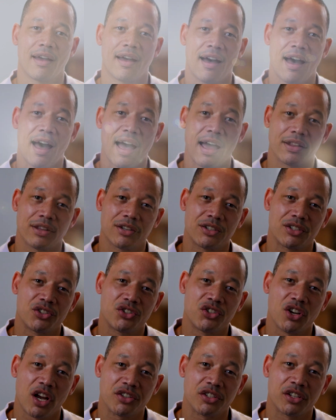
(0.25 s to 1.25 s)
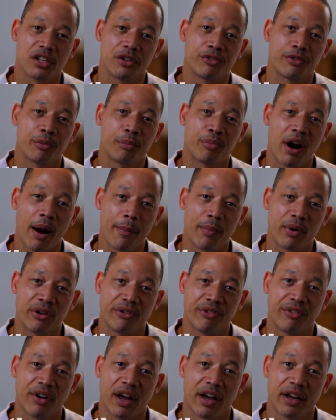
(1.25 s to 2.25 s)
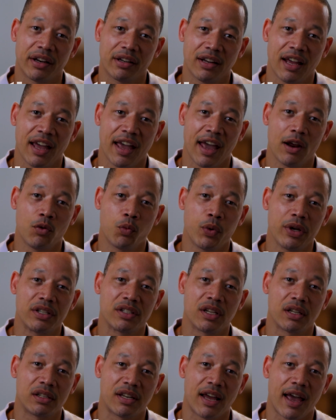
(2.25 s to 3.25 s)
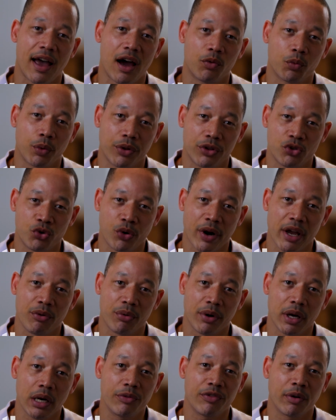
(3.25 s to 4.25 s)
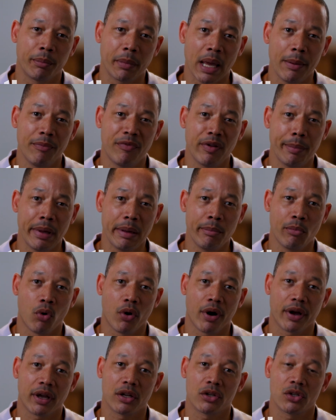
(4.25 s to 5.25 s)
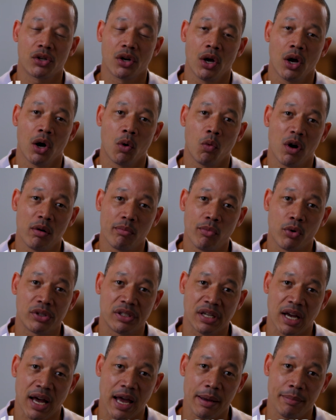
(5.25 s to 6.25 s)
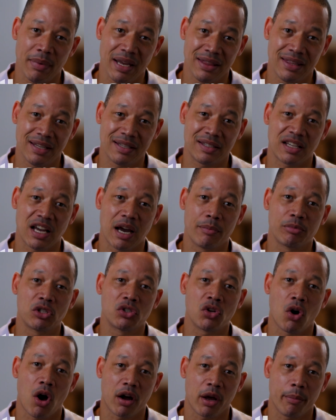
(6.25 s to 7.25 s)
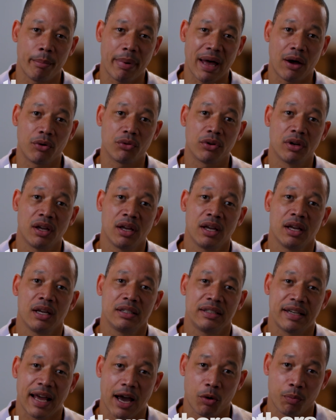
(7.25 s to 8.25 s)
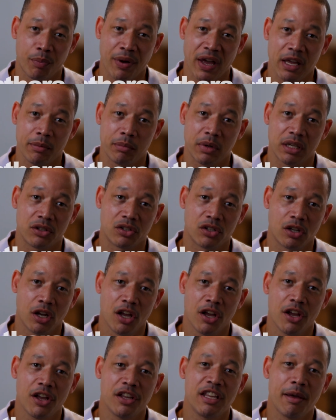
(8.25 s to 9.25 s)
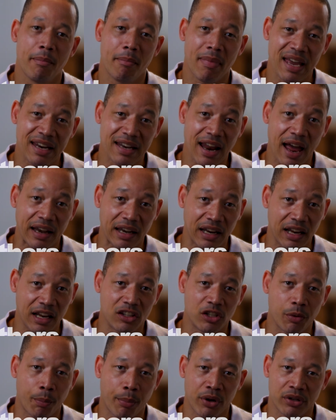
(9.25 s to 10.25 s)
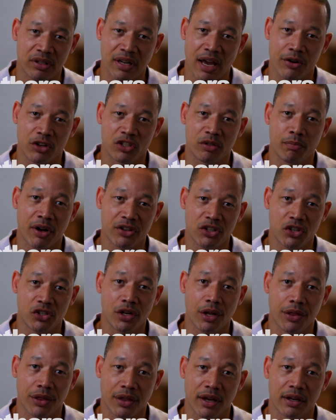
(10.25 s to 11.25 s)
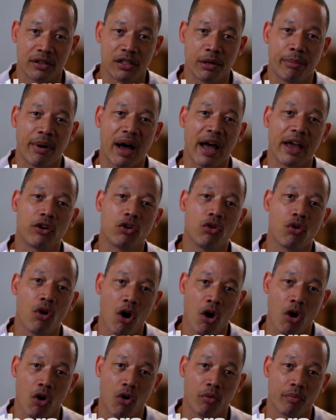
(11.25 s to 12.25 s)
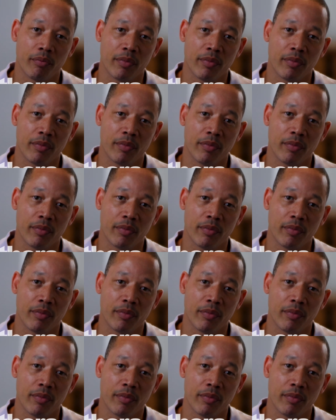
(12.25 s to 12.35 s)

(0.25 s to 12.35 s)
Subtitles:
Hi, this is Justin from Property Vine, and we sit down with Trey Reed from MVB Mortgage one more time, and this time to talk about down payments. You may not need to put down as much as you think to buy a new home,